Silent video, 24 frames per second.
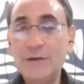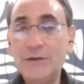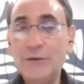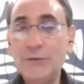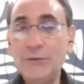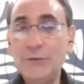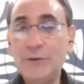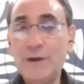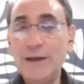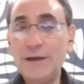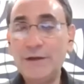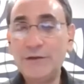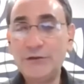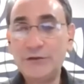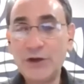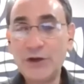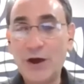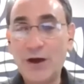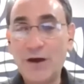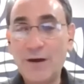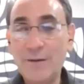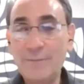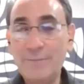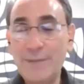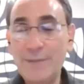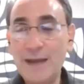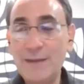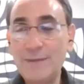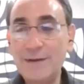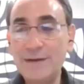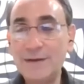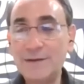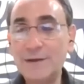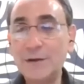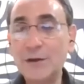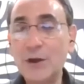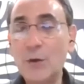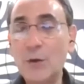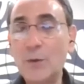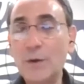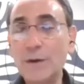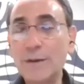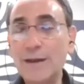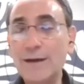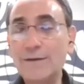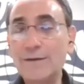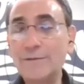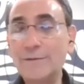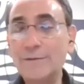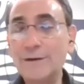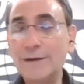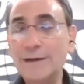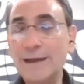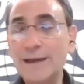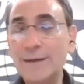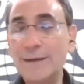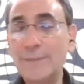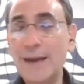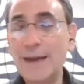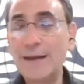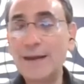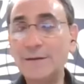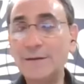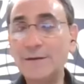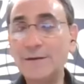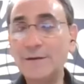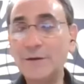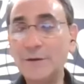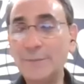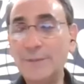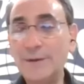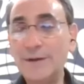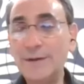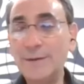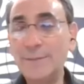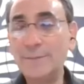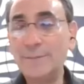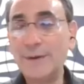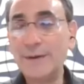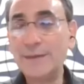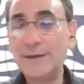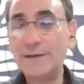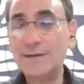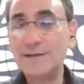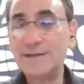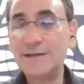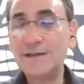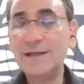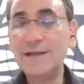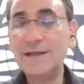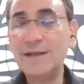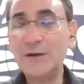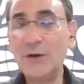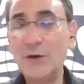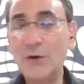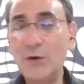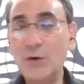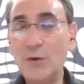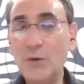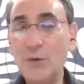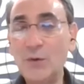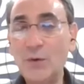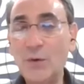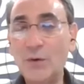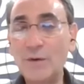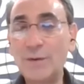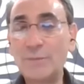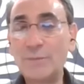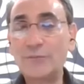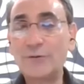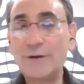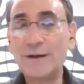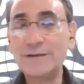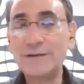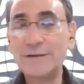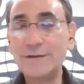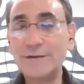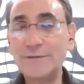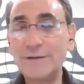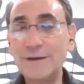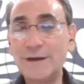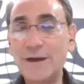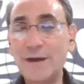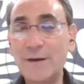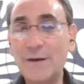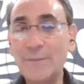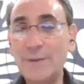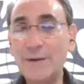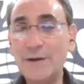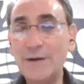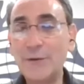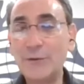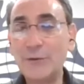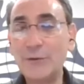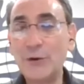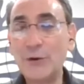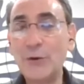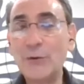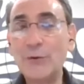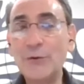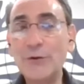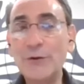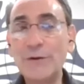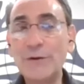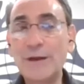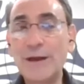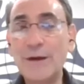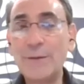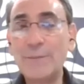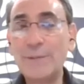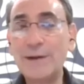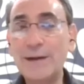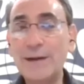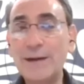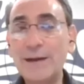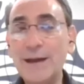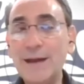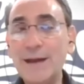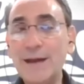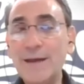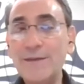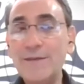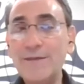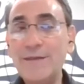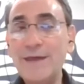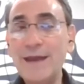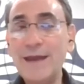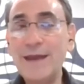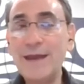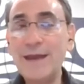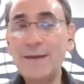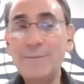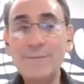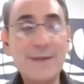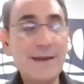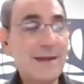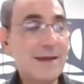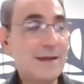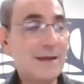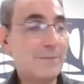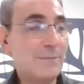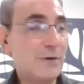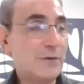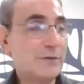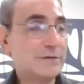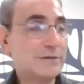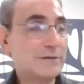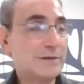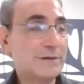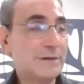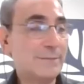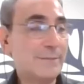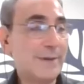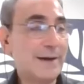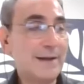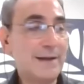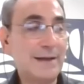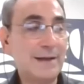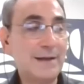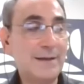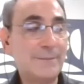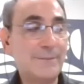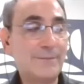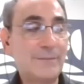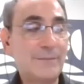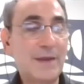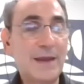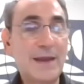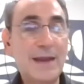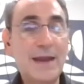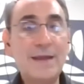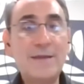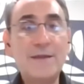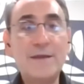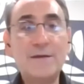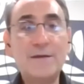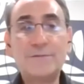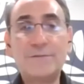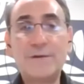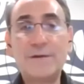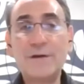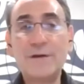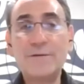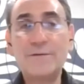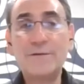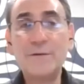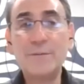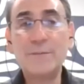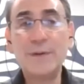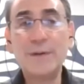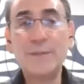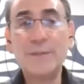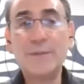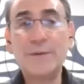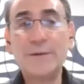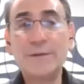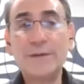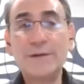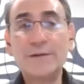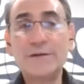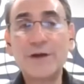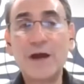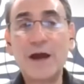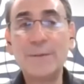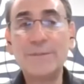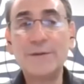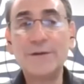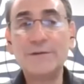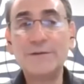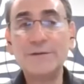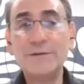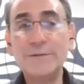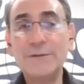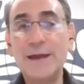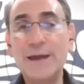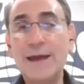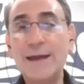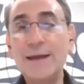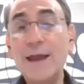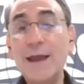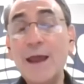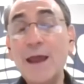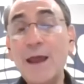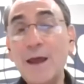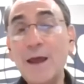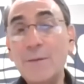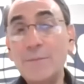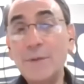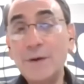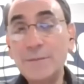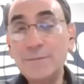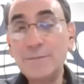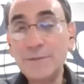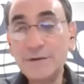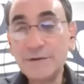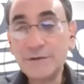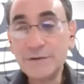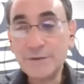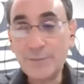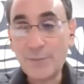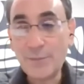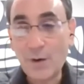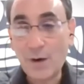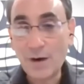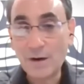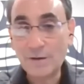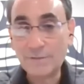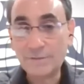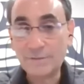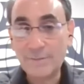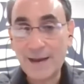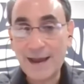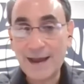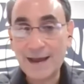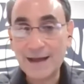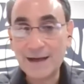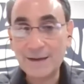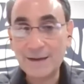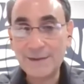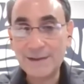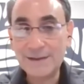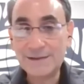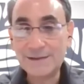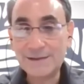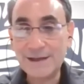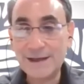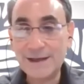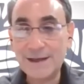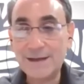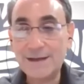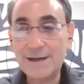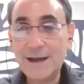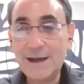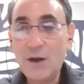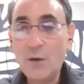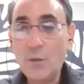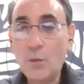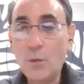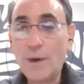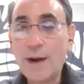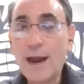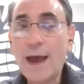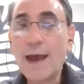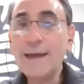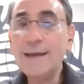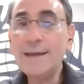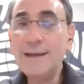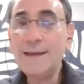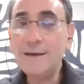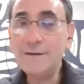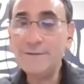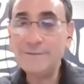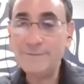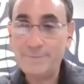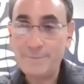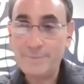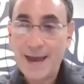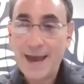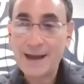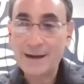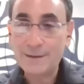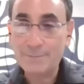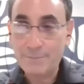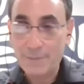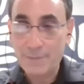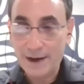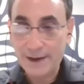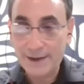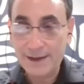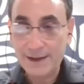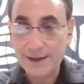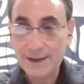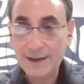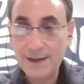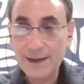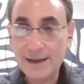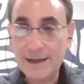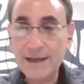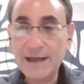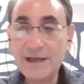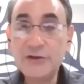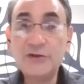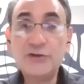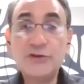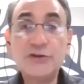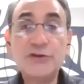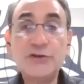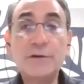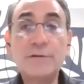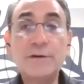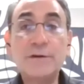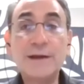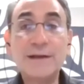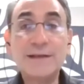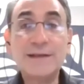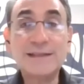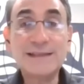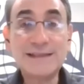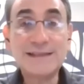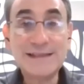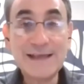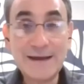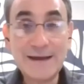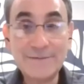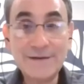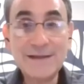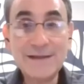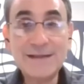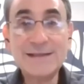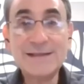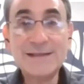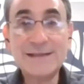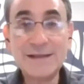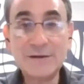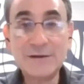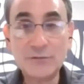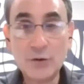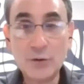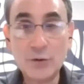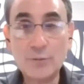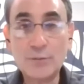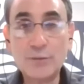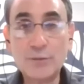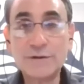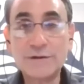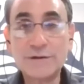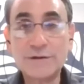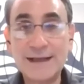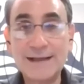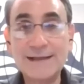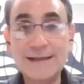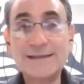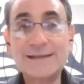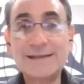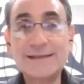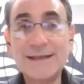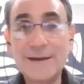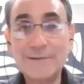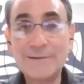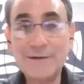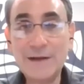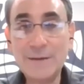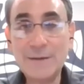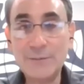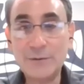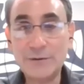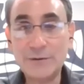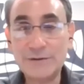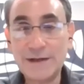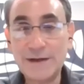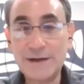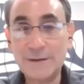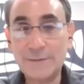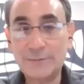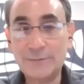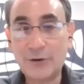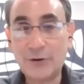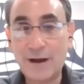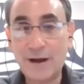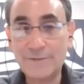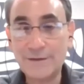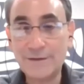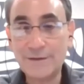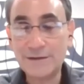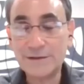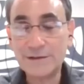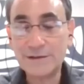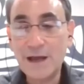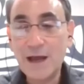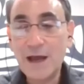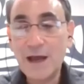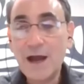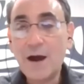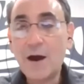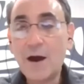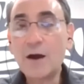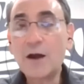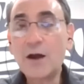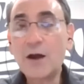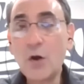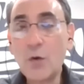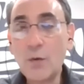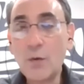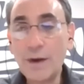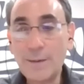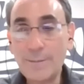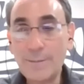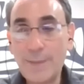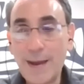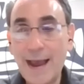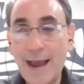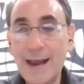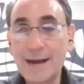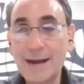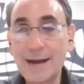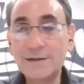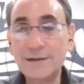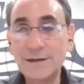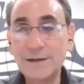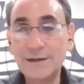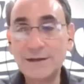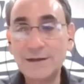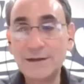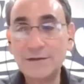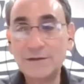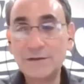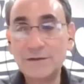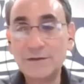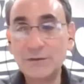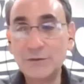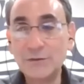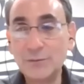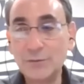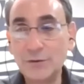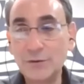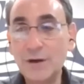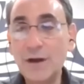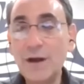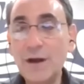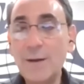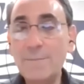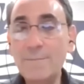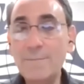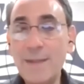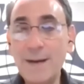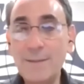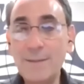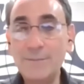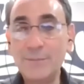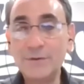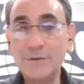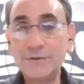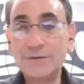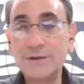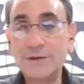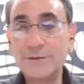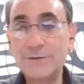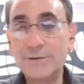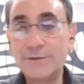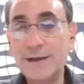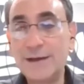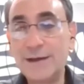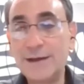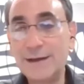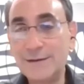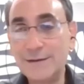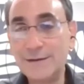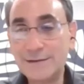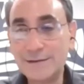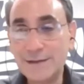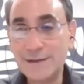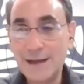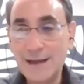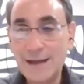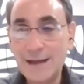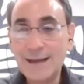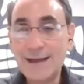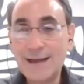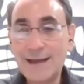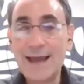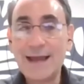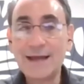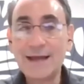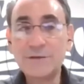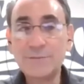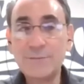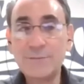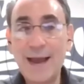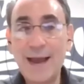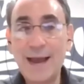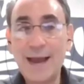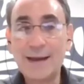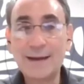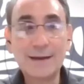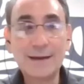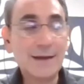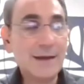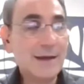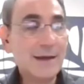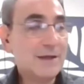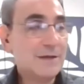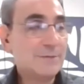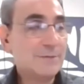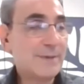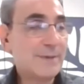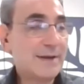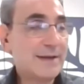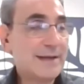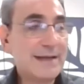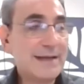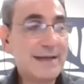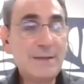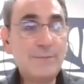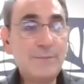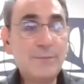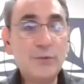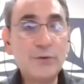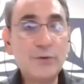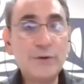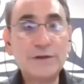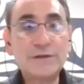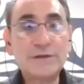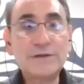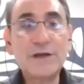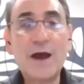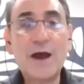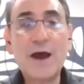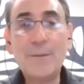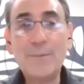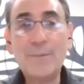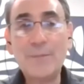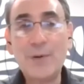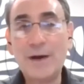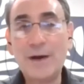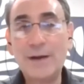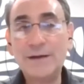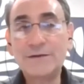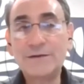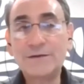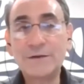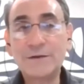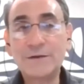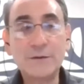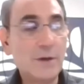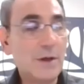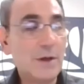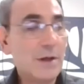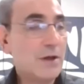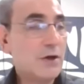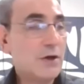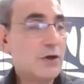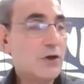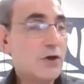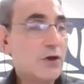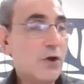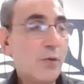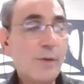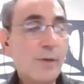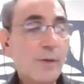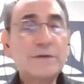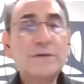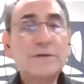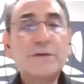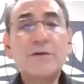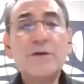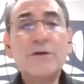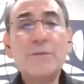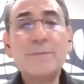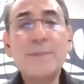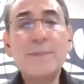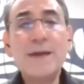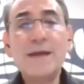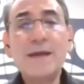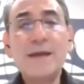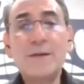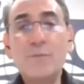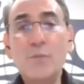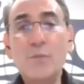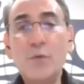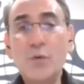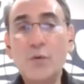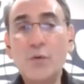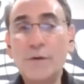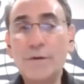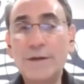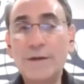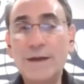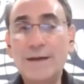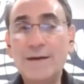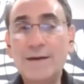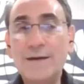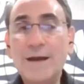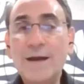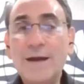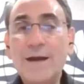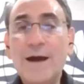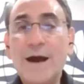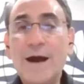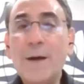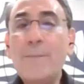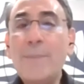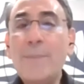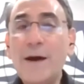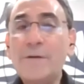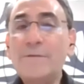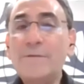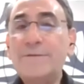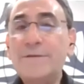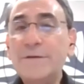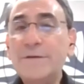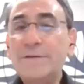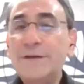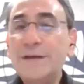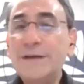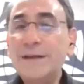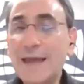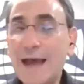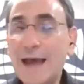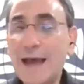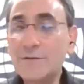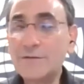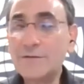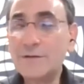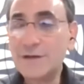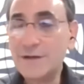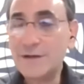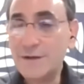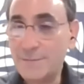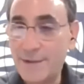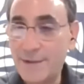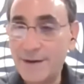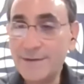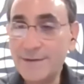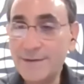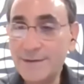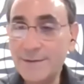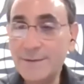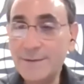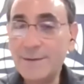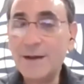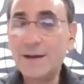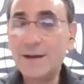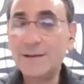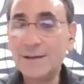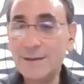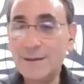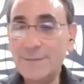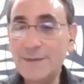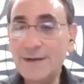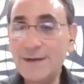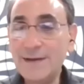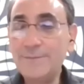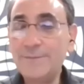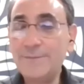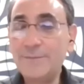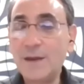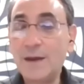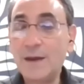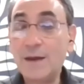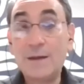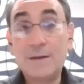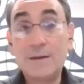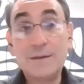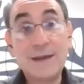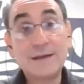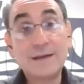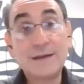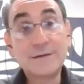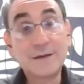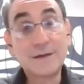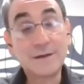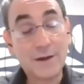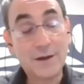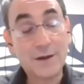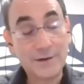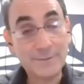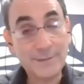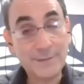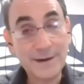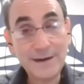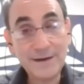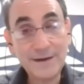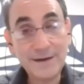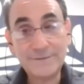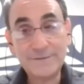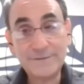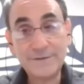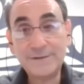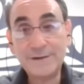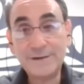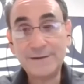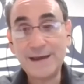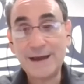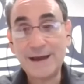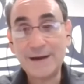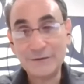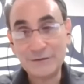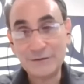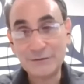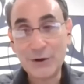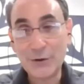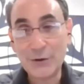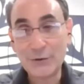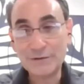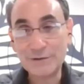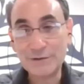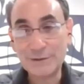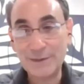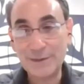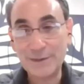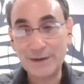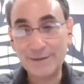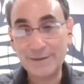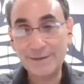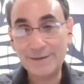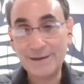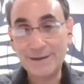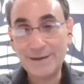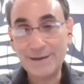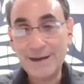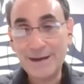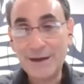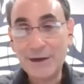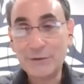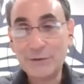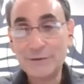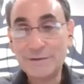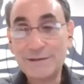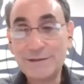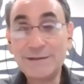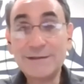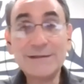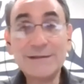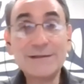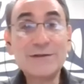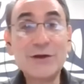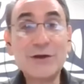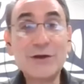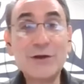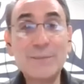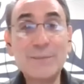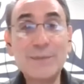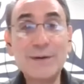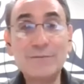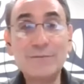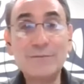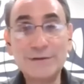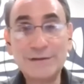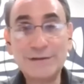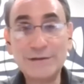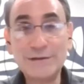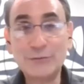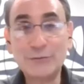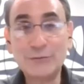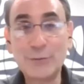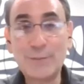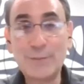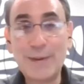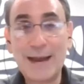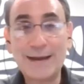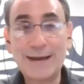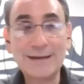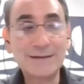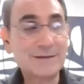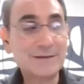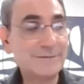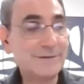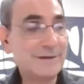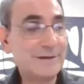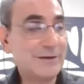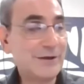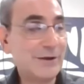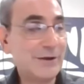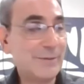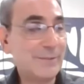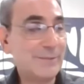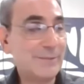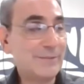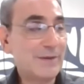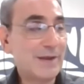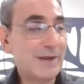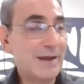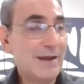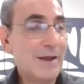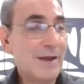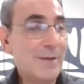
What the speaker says: You get a job maybe at the lower level and paid a little bit, but the CEO or the president of the company or the owner of the company, they make most of the money. And there's very few people at the top that do that. But Mr. Park from Atomy said, when I give back money, and he's sharing 70% of the profits are going back to the consumer members that are getting this cash back. But he put a top on it. So no one's going to make more than about $50,000 a month limit. That's a lot of money, $50,000 a month, because this is going to be residual passive income.